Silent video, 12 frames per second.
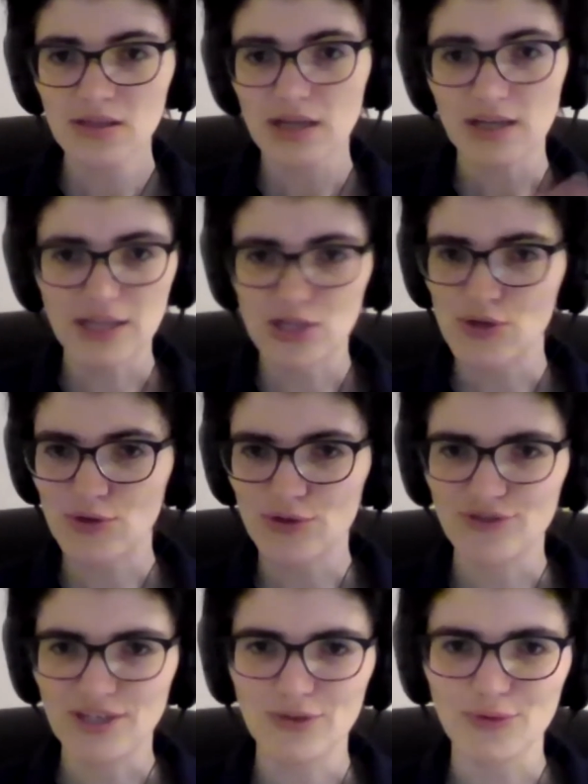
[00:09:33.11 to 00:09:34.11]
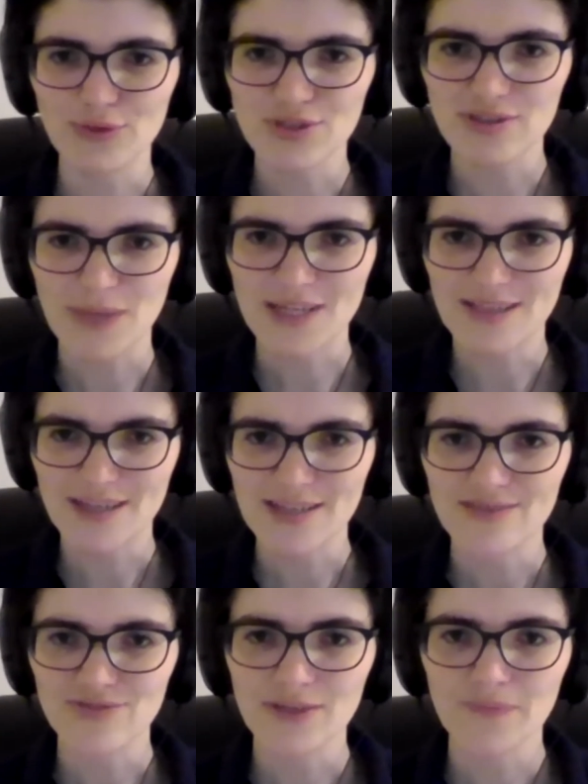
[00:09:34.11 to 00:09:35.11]
and then you can already launch the main
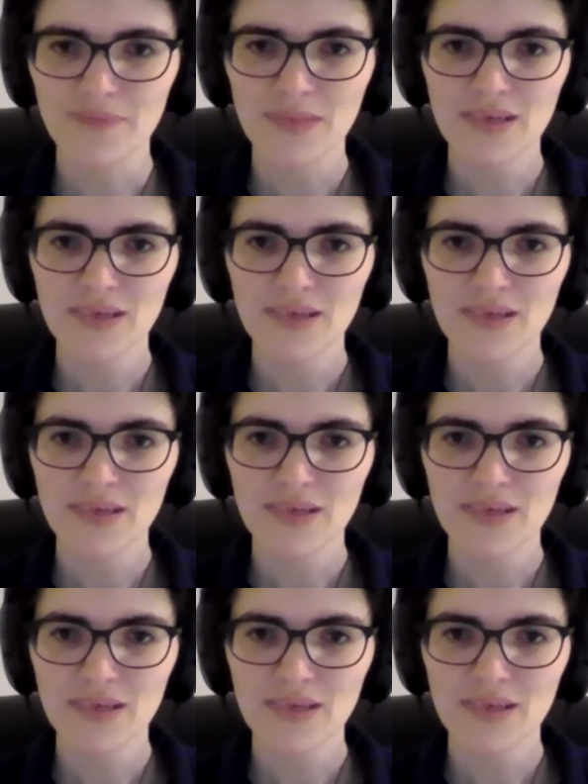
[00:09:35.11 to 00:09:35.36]
data run.